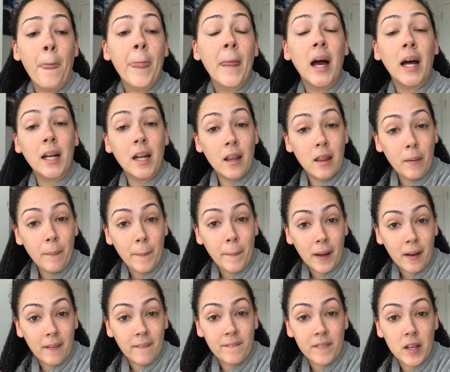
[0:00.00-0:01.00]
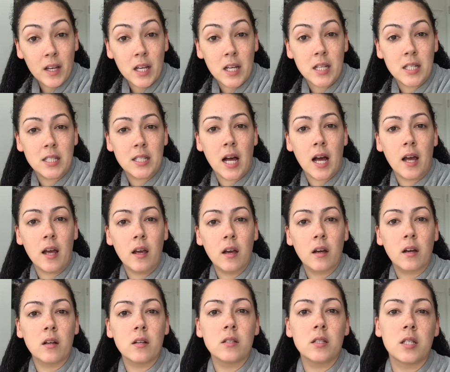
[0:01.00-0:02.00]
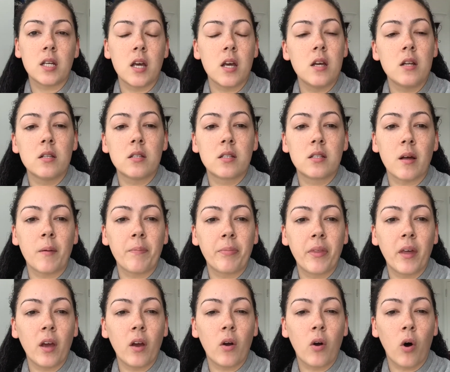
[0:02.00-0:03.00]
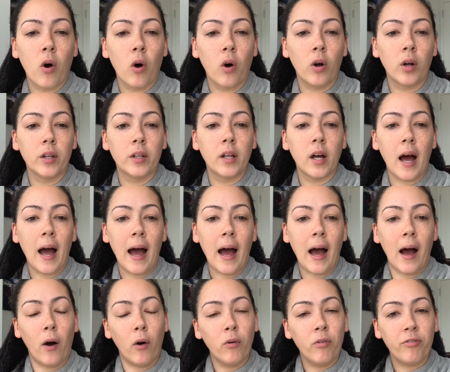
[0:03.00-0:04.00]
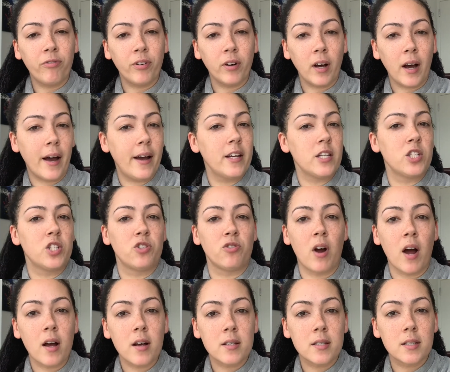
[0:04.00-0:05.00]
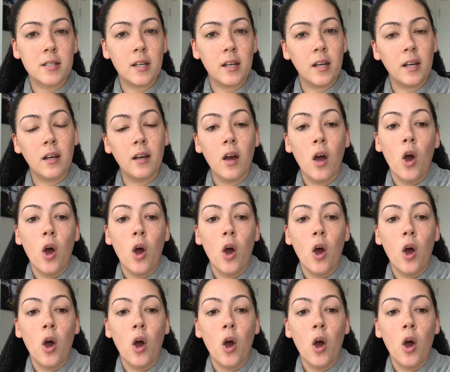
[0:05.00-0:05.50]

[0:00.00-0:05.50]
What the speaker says: Another benefit is that it contains something called alpha hydroxy,